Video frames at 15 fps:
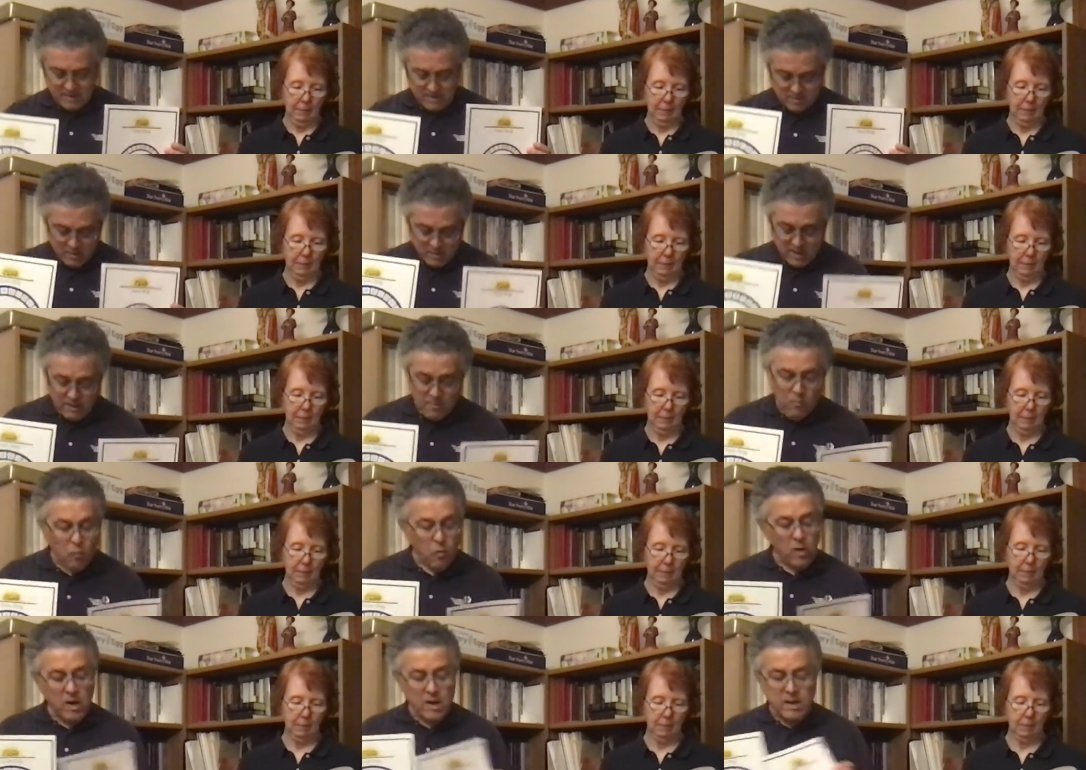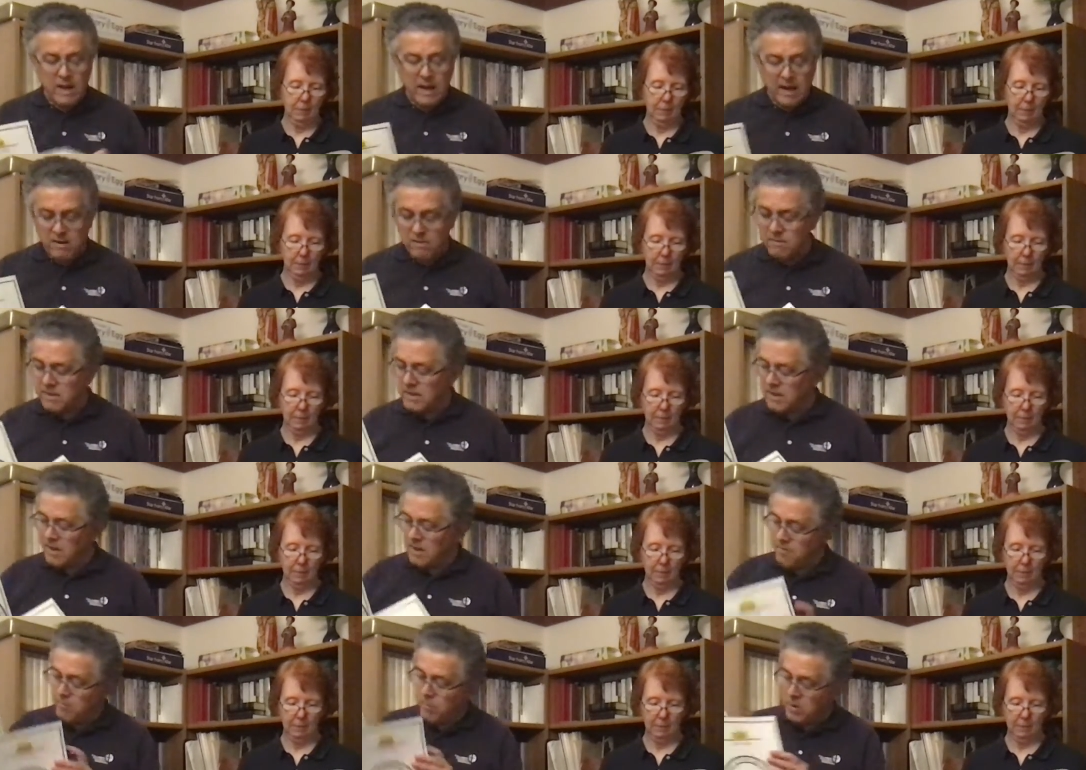Speaker 1: You cut one out
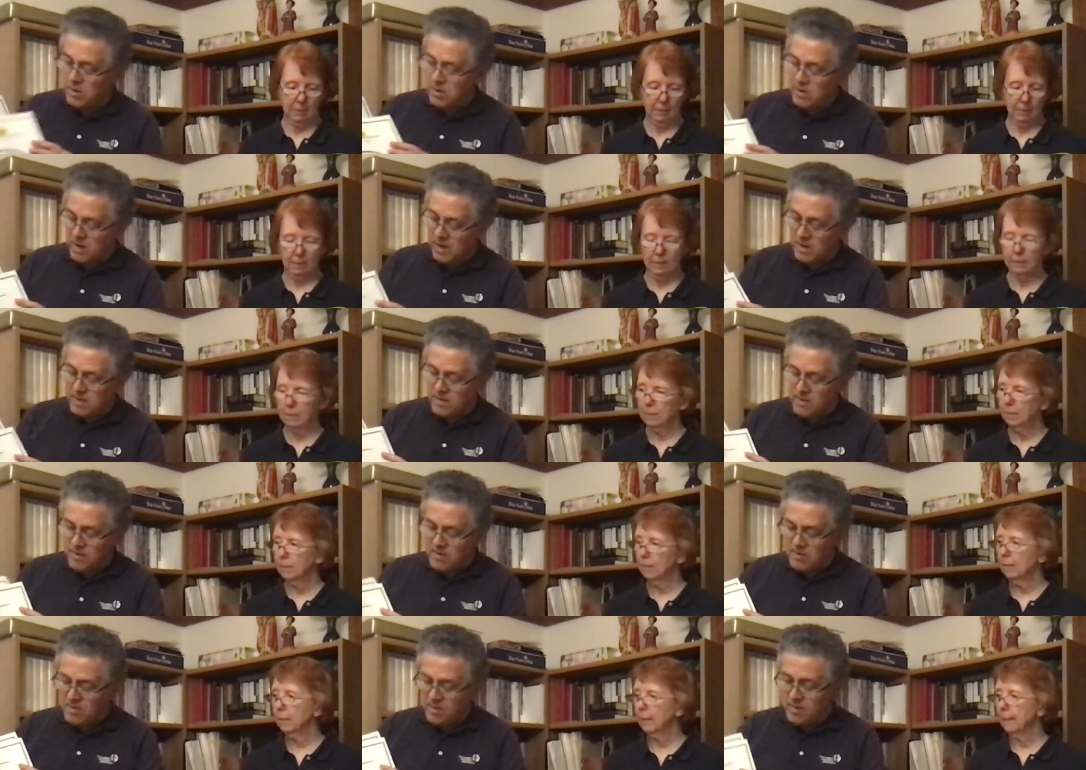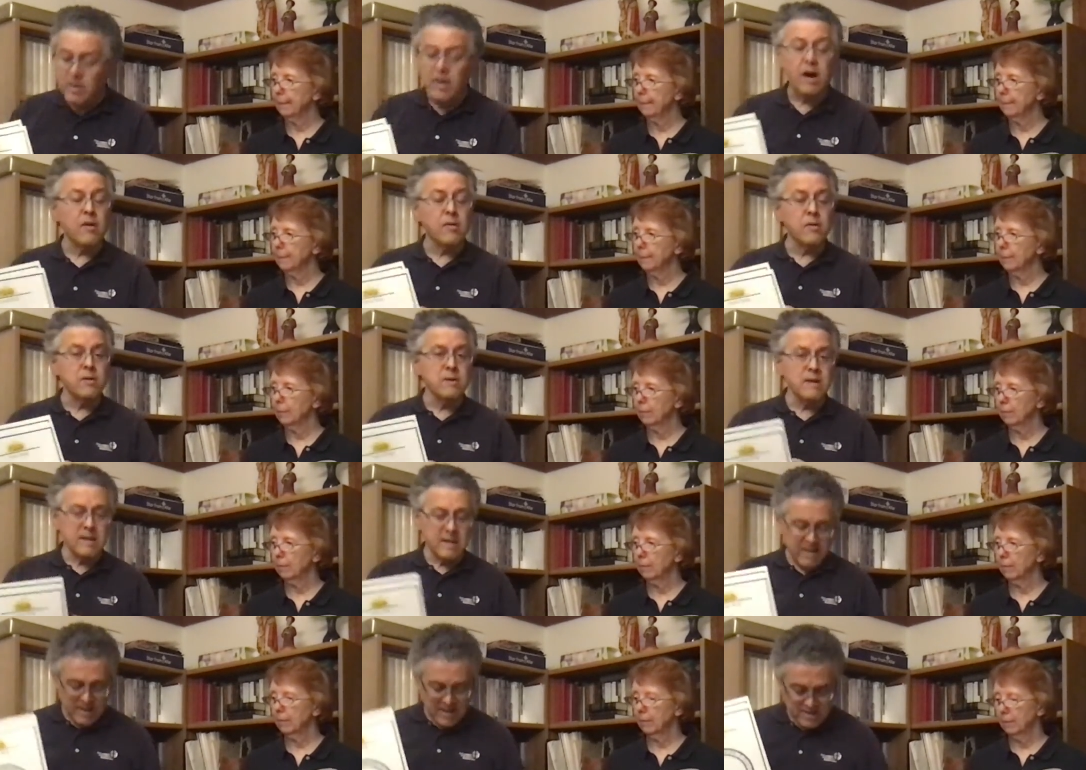and put it on the other
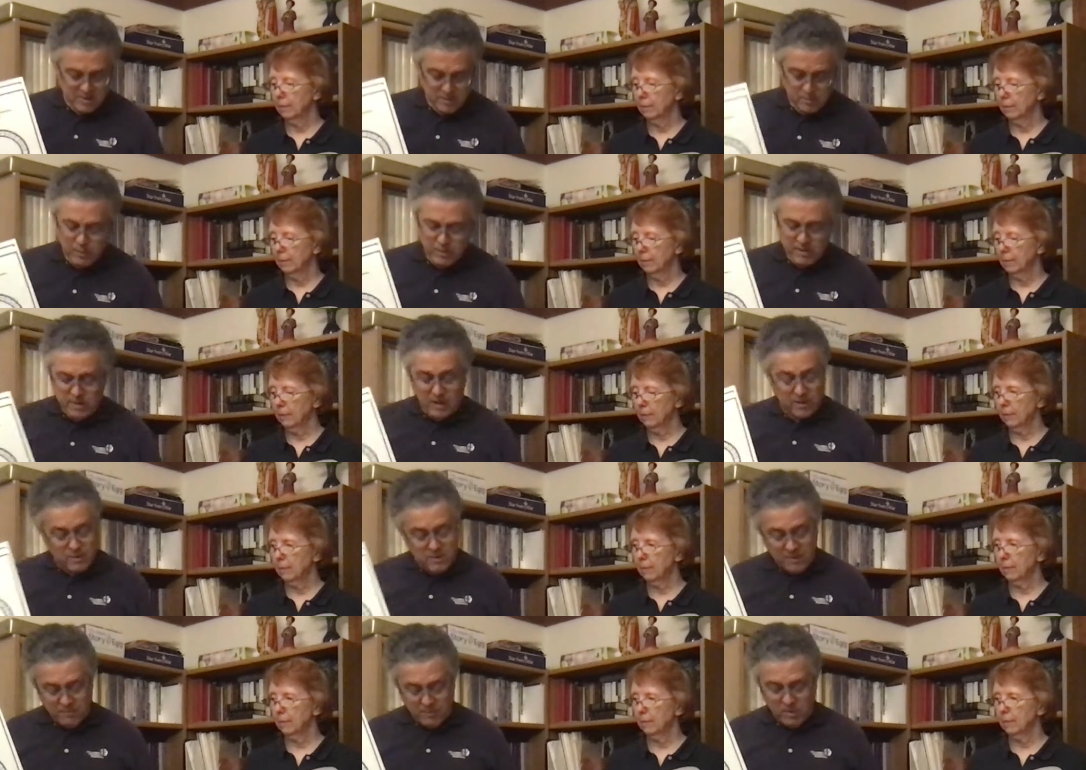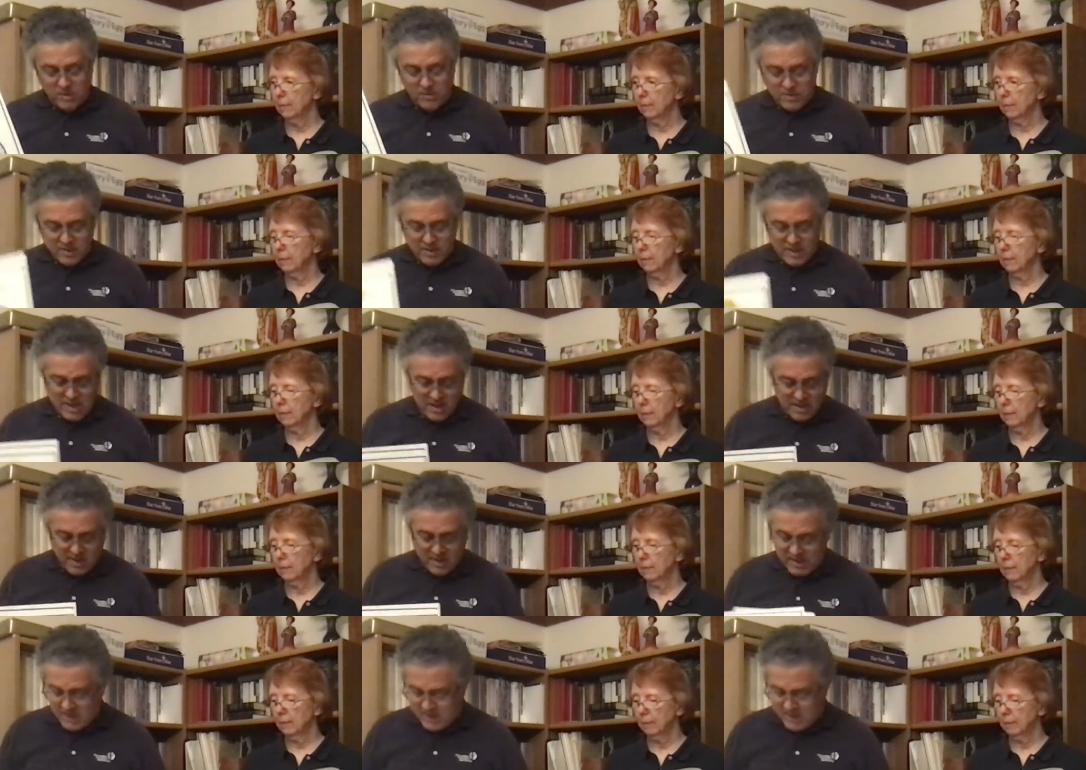to put assemble the uh,